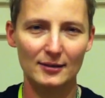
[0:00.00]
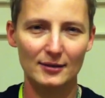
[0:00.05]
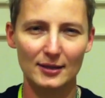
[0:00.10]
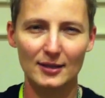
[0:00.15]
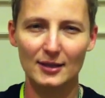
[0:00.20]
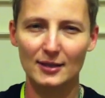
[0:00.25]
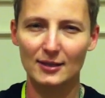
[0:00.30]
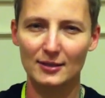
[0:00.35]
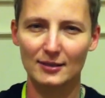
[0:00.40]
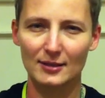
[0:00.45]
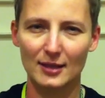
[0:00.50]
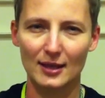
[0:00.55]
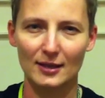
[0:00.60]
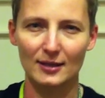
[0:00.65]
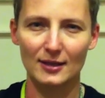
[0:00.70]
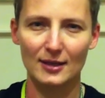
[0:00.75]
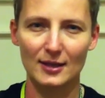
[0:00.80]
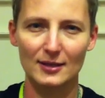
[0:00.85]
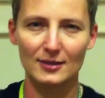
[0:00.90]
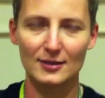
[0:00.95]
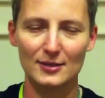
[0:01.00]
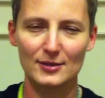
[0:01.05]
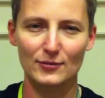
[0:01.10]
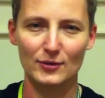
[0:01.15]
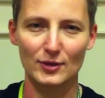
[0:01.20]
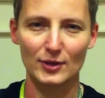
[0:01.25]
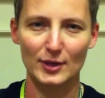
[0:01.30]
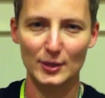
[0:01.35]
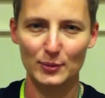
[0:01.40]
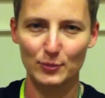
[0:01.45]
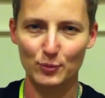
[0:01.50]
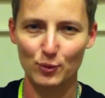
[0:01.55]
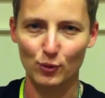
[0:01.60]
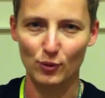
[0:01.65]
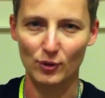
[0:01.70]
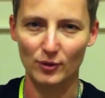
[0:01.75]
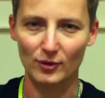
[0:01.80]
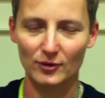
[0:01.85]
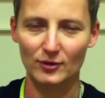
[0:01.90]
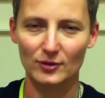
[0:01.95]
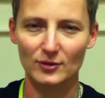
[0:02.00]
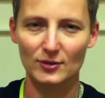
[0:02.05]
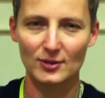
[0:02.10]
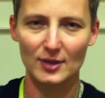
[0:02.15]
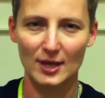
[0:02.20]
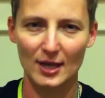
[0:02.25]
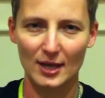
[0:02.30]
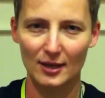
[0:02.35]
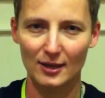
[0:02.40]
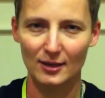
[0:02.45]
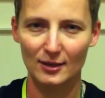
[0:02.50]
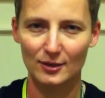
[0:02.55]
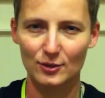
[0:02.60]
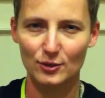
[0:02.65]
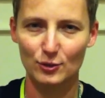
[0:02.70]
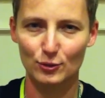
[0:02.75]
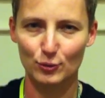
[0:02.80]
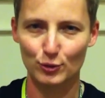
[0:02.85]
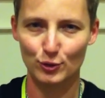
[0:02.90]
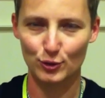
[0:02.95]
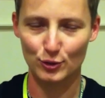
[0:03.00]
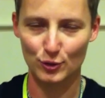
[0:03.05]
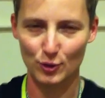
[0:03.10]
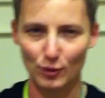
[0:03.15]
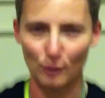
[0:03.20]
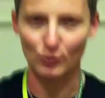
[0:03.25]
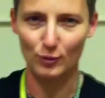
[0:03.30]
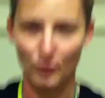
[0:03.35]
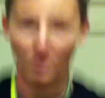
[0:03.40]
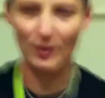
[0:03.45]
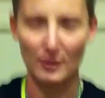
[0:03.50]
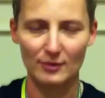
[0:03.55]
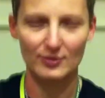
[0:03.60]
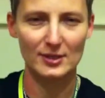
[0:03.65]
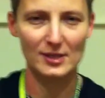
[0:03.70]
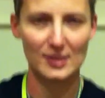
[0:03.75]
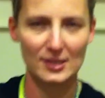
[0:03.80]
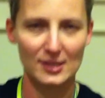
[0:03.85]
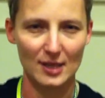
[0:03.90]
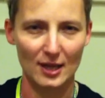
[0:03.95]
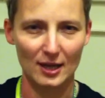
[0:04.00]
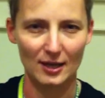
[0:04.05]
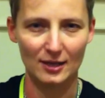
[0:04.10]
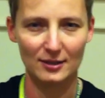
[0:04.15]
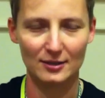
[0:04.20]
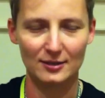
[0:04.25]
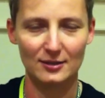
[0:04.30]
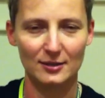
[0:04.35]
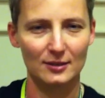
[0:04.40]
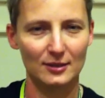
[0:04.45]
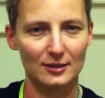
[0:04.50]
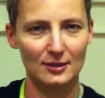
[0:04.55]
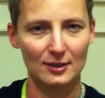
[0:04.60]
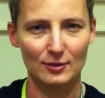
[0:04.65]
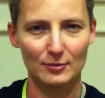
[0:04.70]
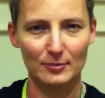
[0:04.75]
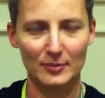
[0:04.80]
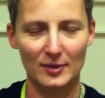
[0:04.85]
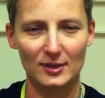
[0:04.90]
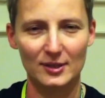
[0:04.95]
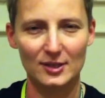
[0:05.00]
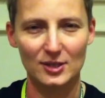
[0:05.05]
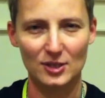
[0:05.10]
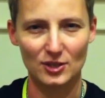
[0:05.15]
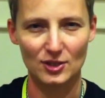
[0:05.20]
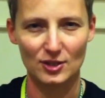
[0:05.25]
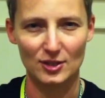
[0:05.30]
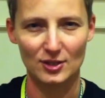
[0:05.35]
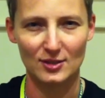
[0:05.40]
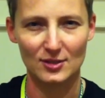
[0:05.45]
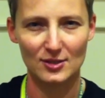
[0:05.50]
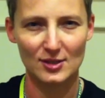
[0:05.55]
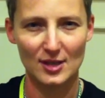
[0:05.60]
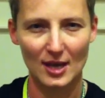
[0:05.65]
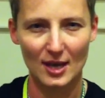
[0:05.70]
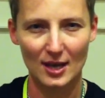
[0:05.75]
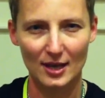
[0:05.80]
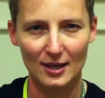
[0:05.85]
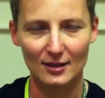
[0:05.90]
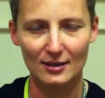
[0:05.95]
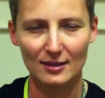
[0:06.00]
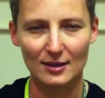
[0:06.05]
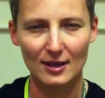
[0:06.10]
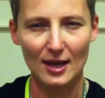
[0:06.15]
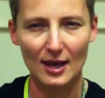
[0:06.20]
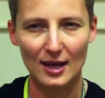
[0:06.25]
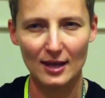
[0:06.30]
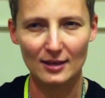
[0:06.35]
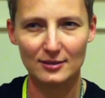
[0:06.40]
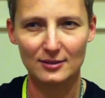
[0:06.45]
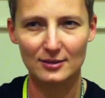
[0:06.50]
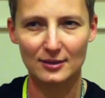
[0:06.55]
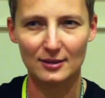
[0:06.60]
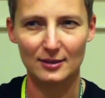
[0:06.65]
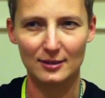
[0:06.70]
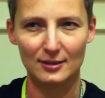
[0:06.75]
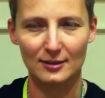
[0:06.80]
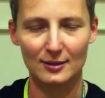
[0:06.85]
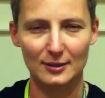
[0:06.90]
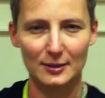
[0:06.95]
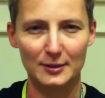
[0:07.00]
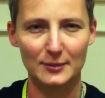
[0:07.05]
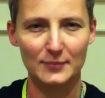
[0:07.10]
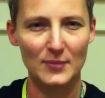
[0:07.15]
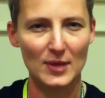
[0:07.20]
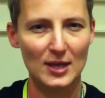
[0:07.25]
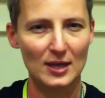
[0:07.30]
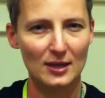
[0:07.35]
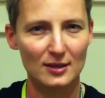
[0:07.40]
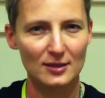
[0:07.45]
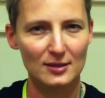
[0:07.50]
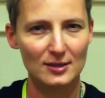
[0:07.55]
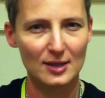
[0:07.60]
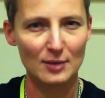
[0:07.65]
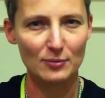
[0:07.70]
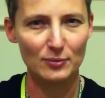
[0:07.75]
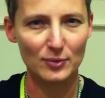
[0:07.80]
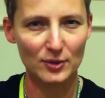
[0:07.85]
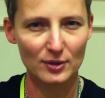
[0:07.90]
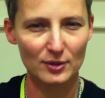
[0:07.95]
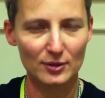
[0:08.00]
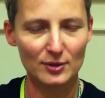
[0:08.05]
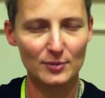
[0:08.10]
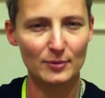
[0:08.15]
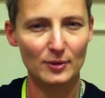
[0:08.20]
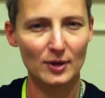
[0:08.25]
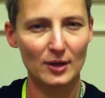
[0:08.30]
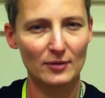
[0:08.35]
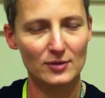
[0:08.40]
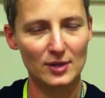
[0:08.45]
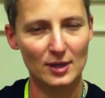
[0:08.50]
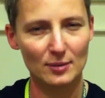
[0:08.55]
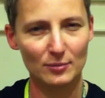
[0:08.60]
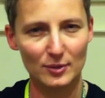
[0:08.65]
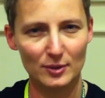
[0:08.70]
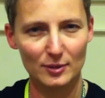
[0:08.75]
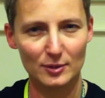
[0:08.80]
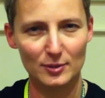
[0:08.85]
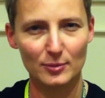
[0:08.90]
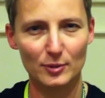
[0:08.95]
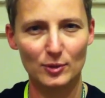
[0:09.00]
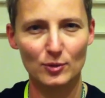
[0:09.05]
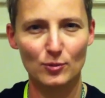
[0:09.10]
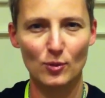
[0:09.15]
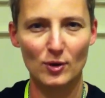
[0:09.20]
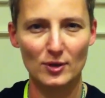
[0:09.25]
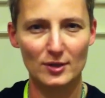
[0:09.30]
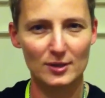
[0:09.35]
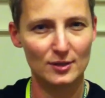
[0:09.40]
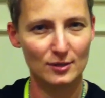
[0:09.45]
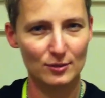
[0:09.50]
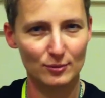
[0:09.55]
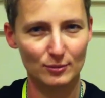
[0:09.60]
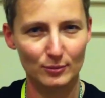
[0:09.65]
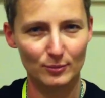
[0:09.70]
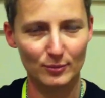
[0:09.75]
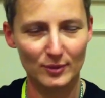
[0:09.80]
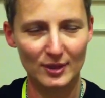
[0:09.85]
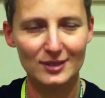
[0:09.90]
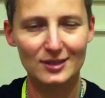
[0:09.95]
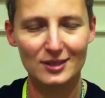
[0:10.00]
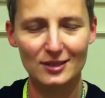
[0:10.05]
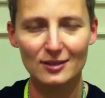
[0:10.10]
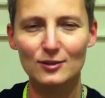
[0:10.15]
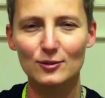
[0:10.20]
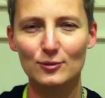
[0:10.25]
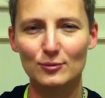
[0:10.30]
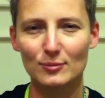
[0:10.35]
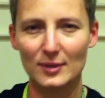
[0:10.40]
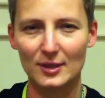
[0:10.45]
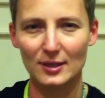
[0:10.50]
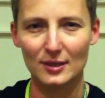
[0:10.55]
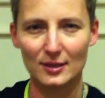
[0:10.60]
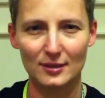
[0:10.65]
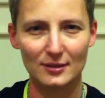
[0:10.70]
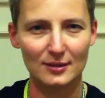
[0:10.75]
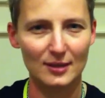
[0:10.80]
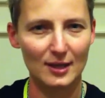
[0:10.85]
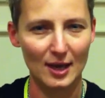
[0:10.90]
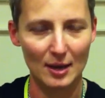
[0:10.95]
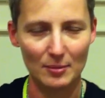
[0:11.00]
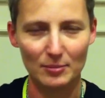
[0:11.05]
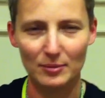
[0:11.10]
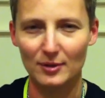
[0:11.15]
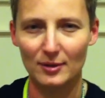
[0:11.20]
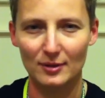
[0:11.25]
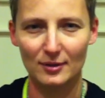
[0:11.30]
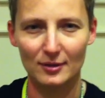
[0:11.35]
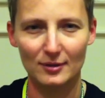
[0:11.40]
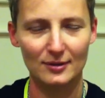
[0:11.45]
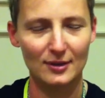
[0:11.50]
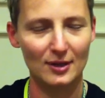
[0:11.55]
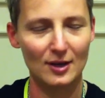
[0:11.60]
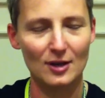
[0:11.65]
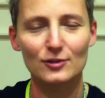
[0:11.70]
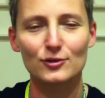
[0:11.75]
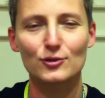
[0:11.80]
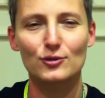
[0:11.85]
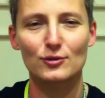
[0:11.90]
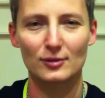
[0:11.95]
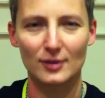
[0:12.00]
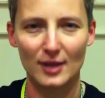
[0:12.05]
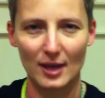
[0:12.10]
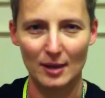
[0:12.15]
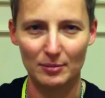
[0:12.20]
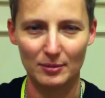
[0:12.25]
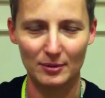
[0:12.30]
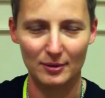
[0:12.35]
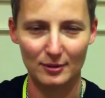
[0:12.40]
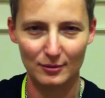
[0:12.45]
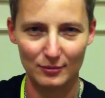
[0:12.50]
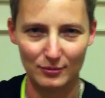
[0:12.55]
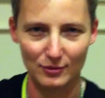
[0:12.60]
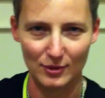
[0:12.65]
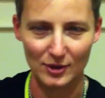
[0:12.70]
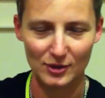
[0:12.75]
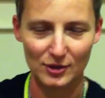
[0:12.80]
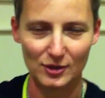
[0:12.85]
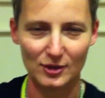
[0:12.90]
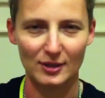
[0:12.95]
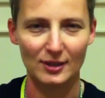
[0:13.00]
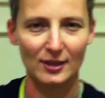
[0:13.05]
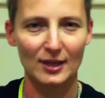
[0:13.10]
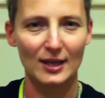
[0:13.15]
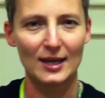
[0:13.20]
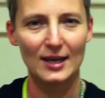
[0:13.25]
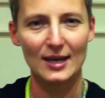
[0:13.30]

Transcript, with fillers: think that it is very important to show our society and our politicians that uh, Saint Petersburg, if Saint Petersburg wants to continue being the capital, the cultural capital of Russia,